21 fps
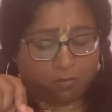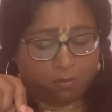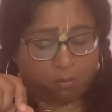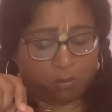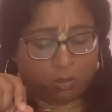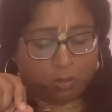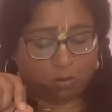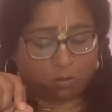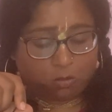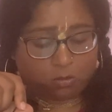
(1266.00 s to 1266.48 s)

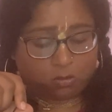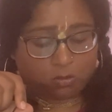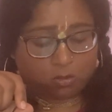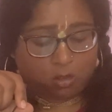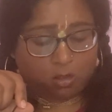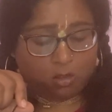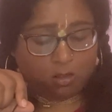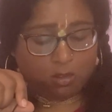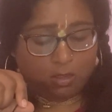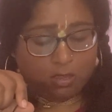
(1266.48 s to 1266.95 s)
from a local
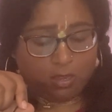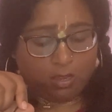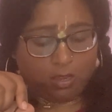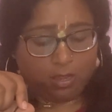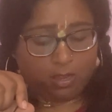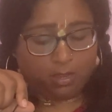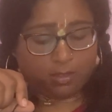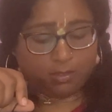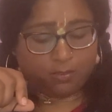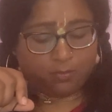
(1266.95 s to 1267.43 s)
stall
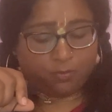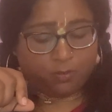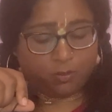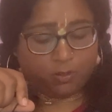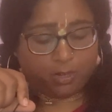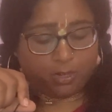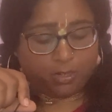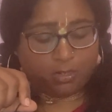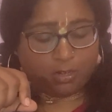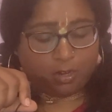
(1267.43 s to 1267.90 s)
and the
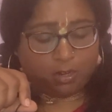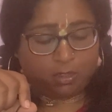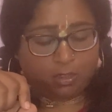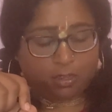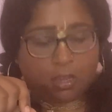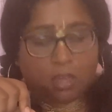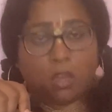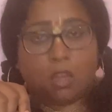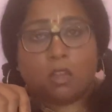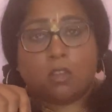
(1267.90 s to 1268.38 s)
food had
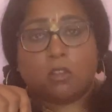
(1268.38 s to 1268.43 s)
garlic.